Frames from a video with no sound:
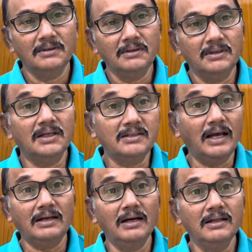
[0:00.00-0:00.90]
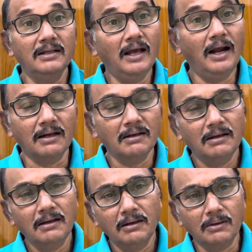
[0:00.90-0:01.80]
He has acted in that.
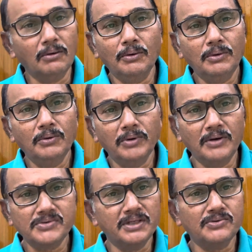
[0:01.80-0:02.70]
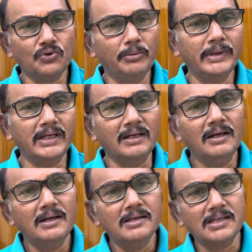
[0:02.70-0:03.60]
No doubt, we have seen so many
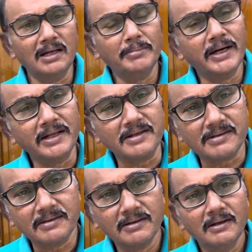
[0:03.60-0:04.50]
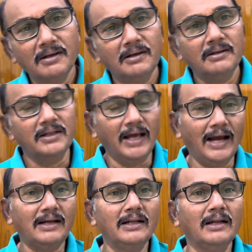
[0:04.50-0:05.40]
celebrities, they
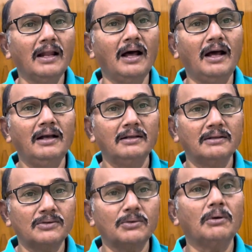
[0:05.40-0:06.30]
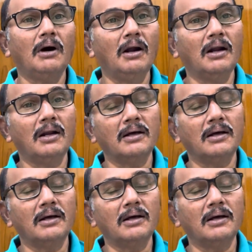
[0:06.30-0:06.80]
act in the so-called